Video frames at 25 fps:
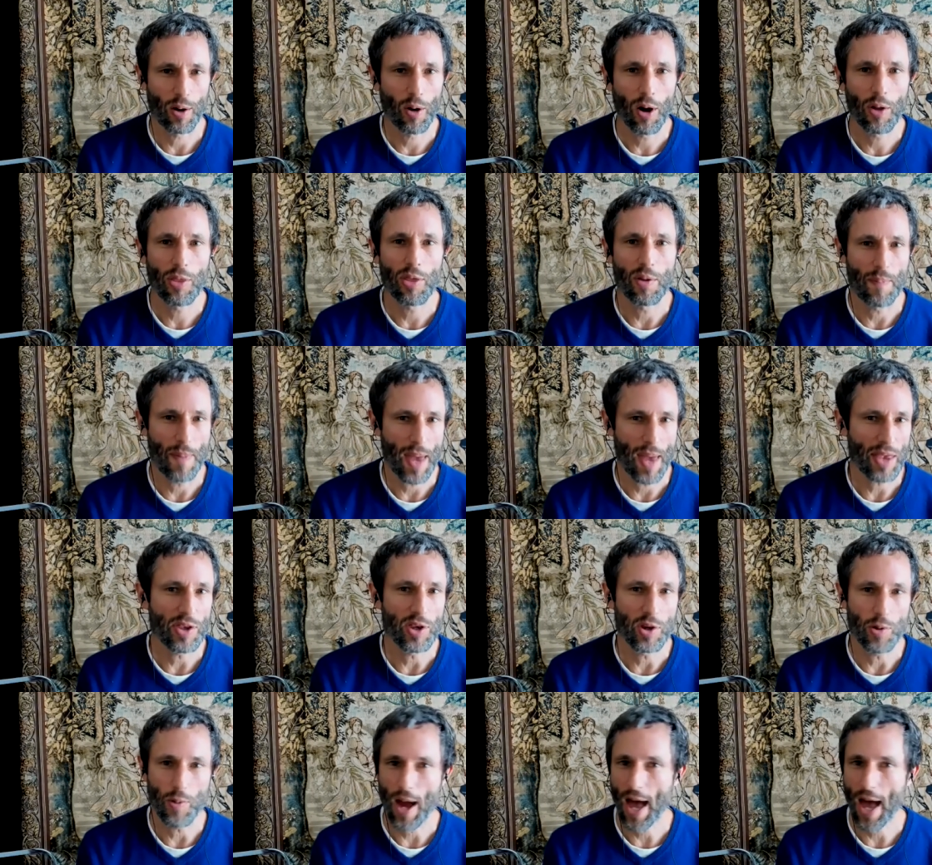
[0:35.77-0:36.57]
on the
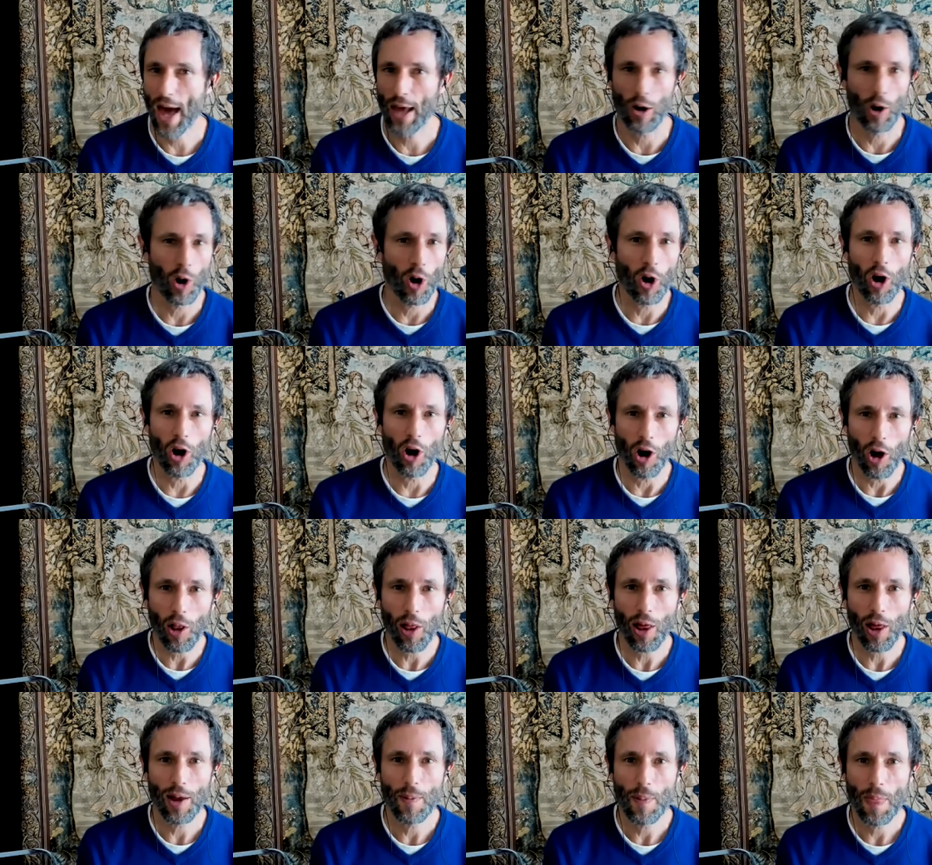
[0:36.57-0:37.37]
menu at
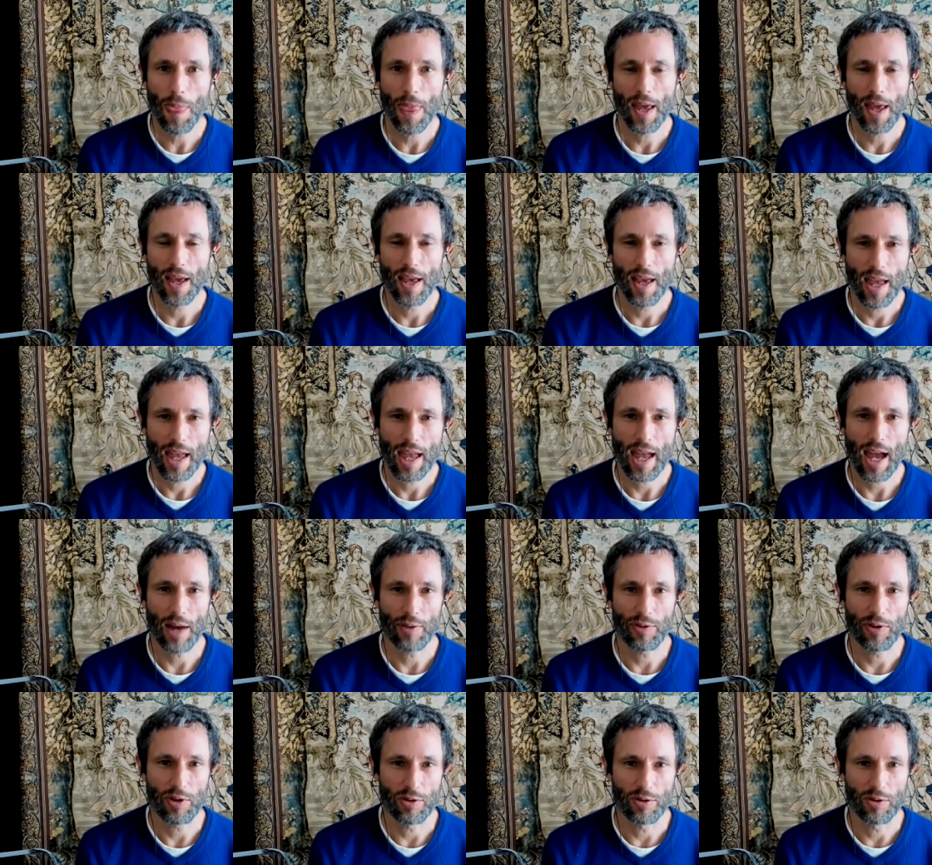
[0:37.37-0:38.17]
all
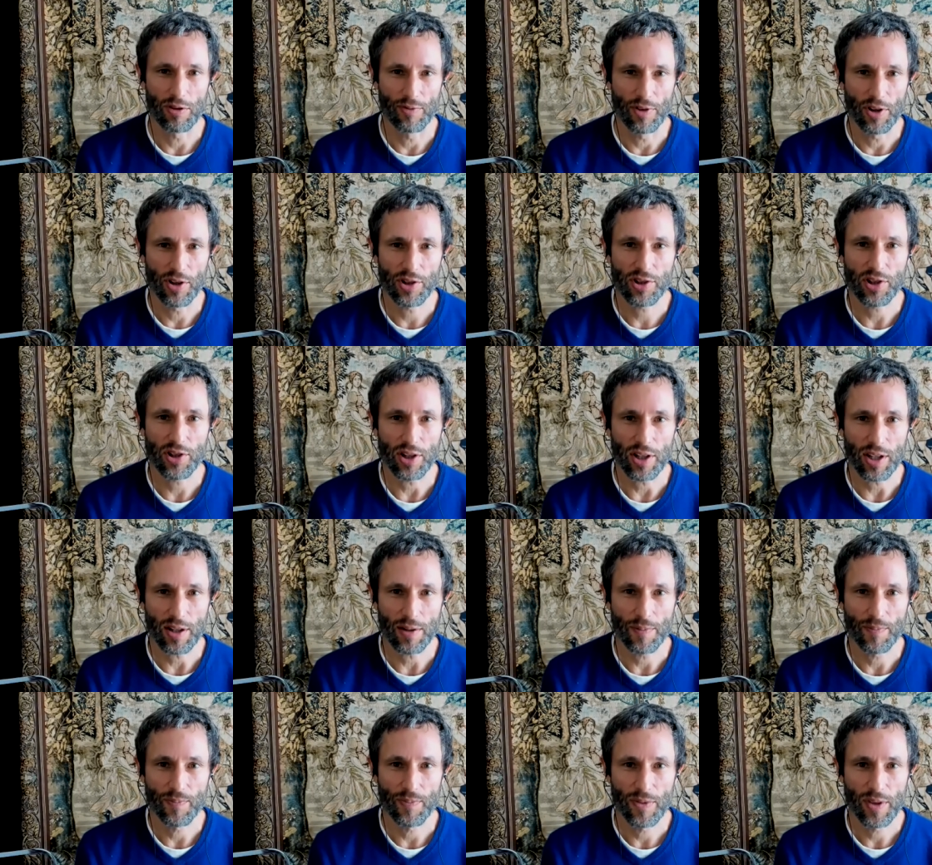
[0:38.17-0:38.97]
at the university.